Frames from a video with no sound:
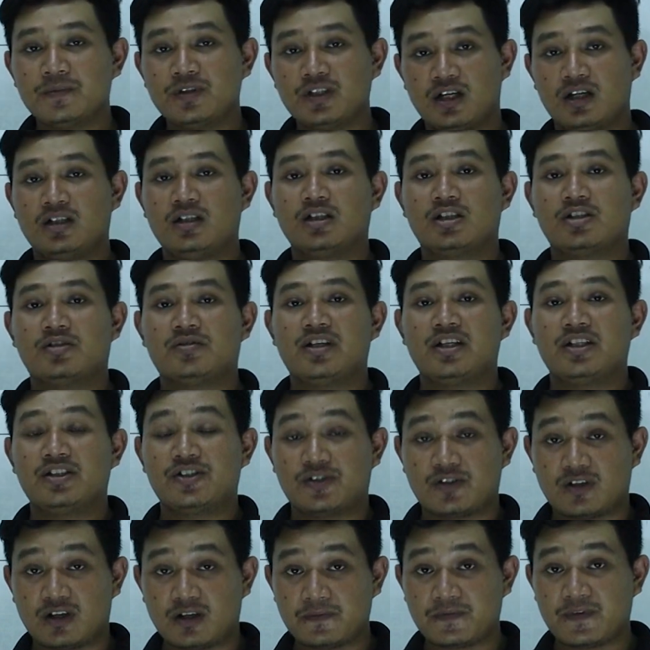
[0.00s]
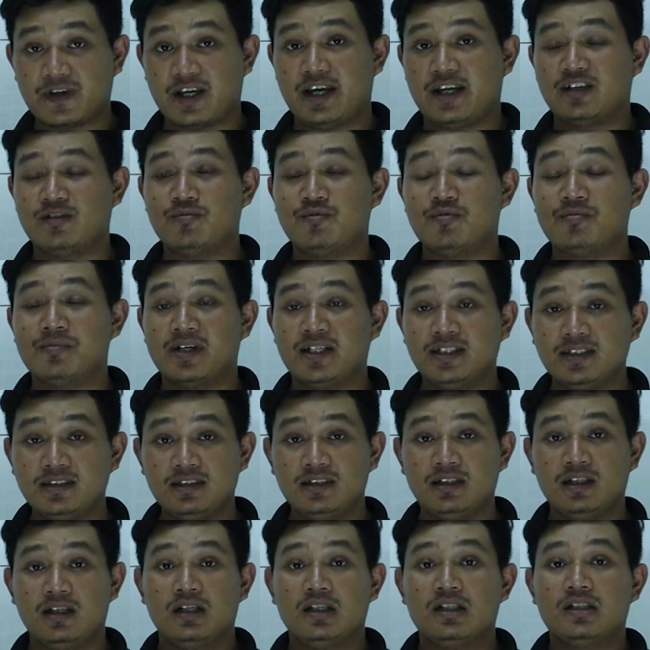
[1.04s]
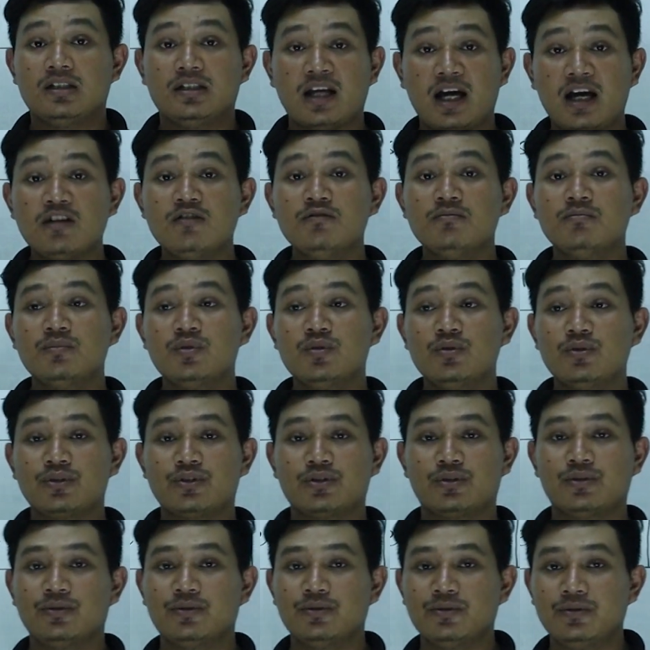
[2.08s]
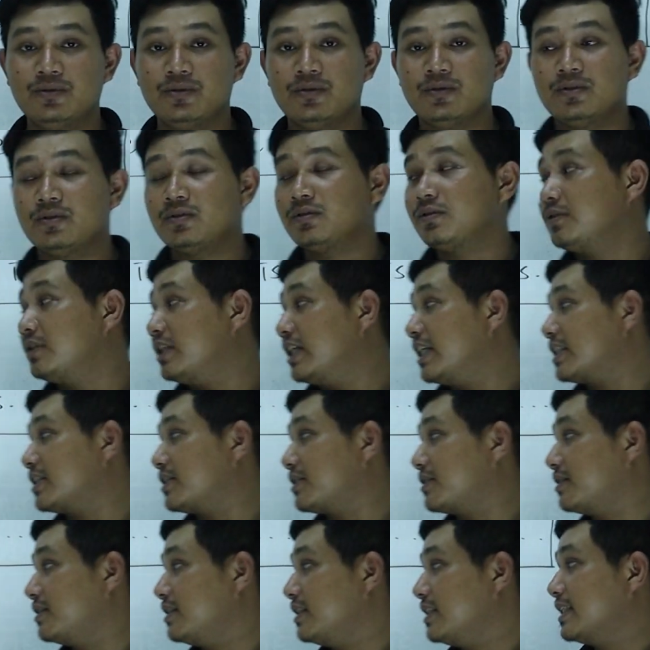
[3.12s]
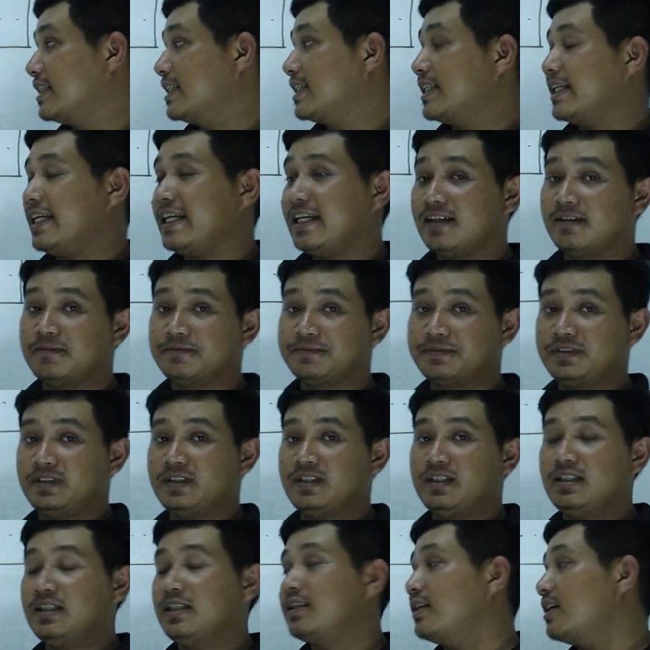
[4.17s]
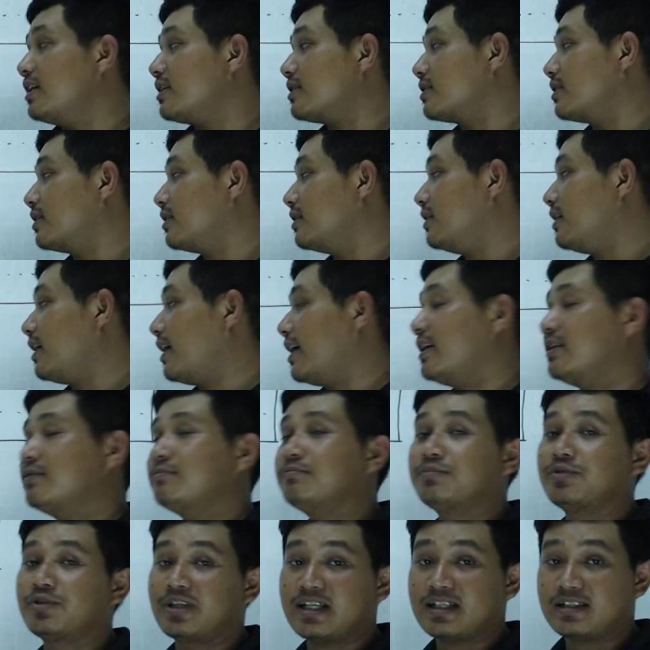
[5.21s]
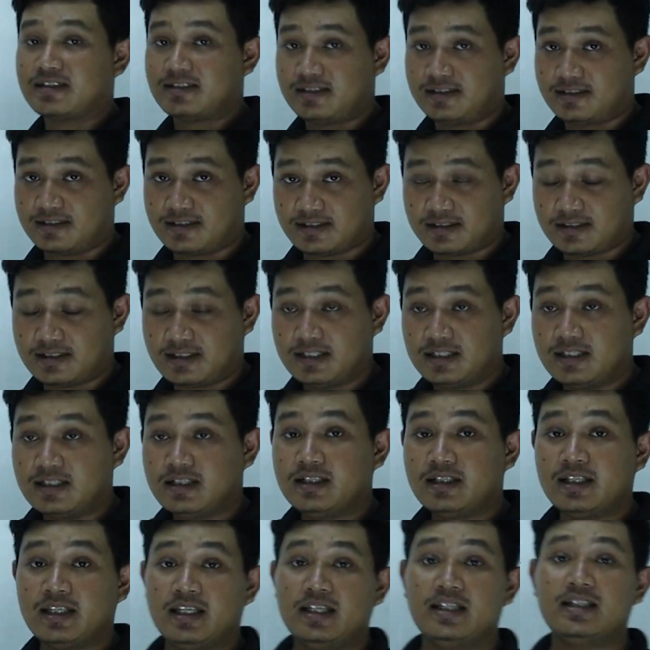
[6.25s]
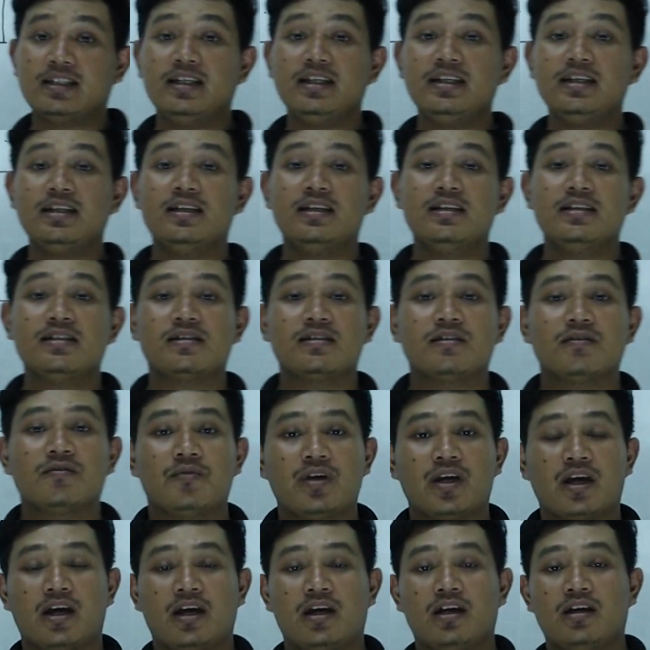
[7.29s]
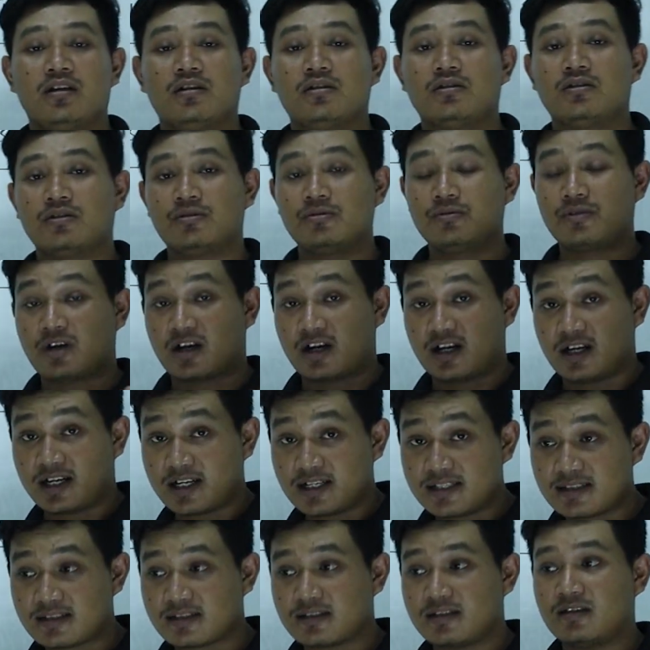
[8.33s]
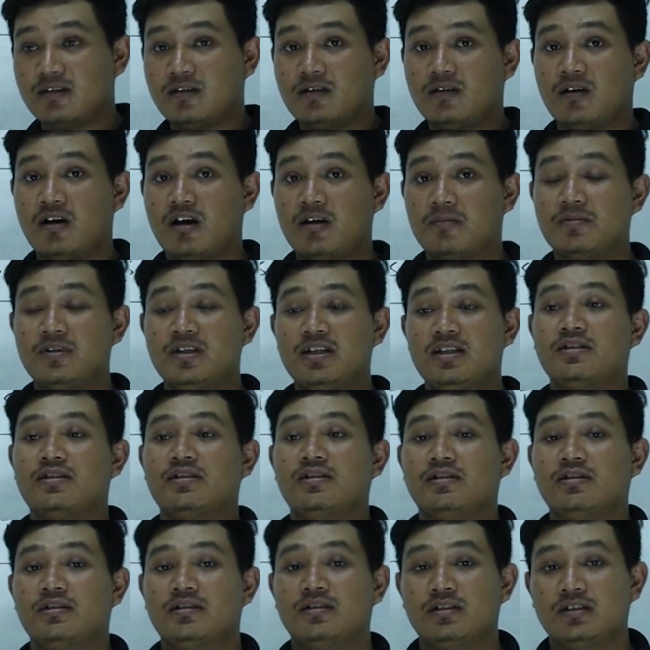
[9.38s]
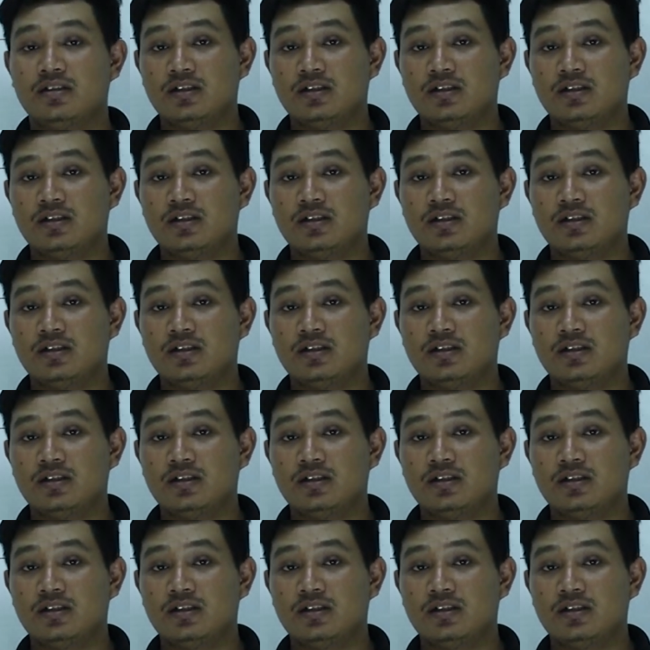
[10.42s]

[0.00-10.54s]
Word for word: done a great job at the moment. Now move to letter F, letter and practice. In English, we have two kinds of letter